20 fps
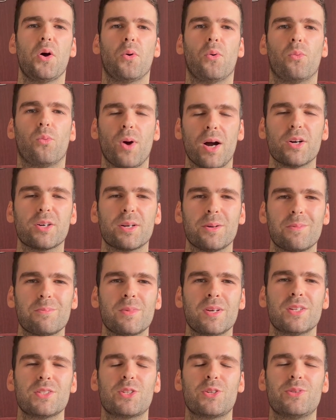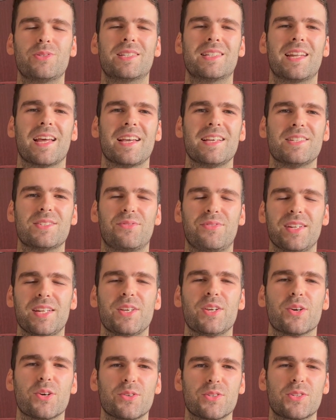Welcome to today's
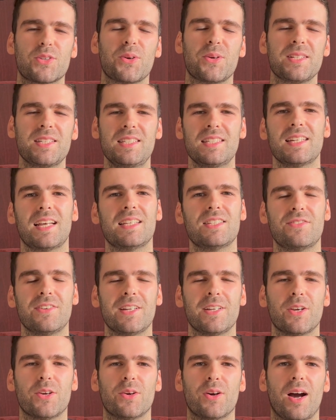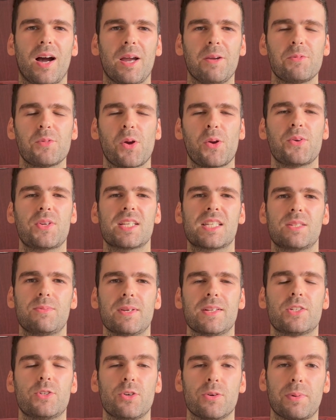video. So in today's video, I'm going to
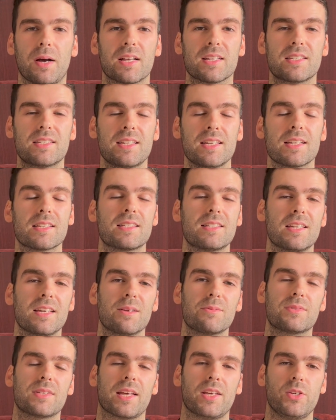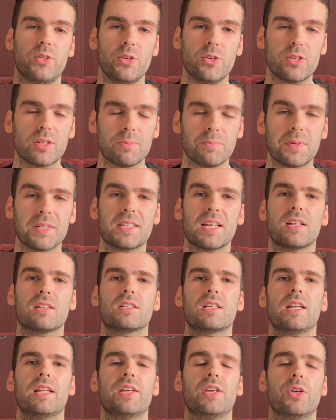speak to you about 6 tips that you can
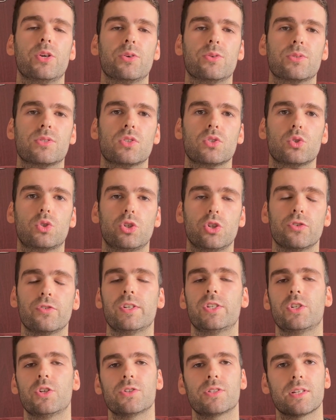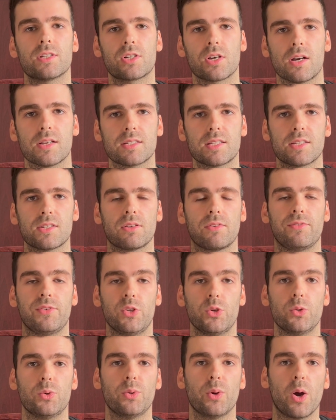potentially use to reduce the chances of
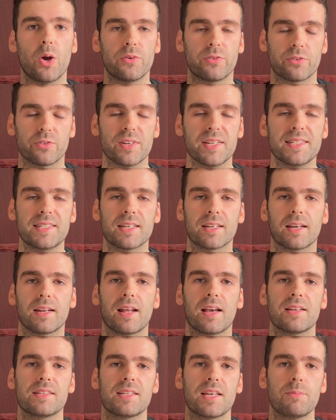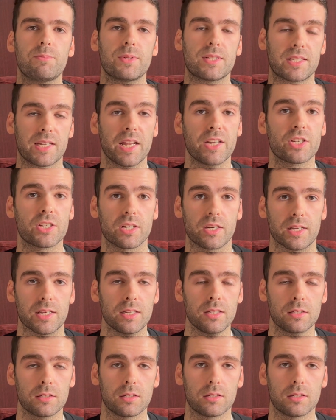you overeating. And I say potentially